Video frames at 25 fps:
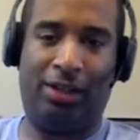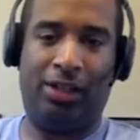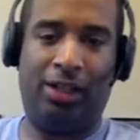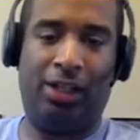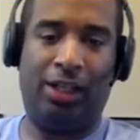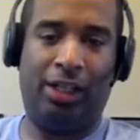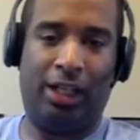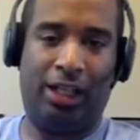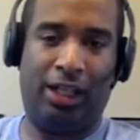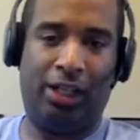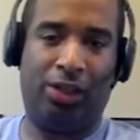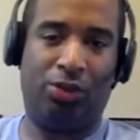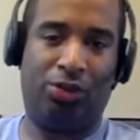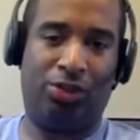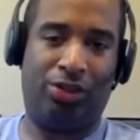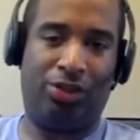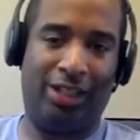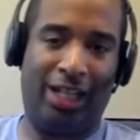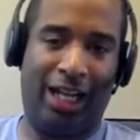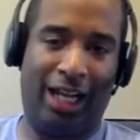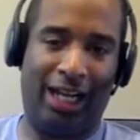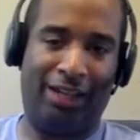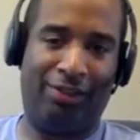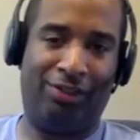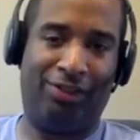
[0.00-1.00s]
it was
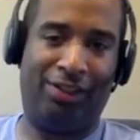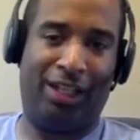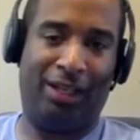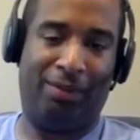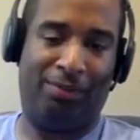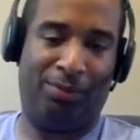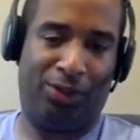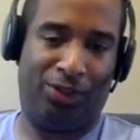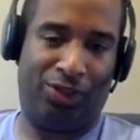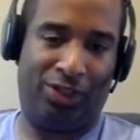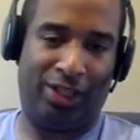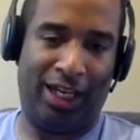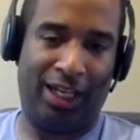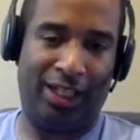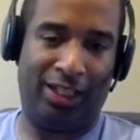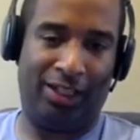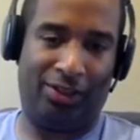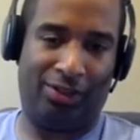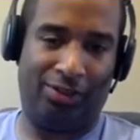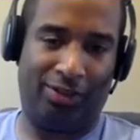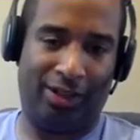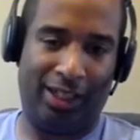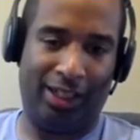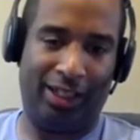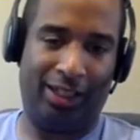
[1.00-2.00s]
knives and machetes, right?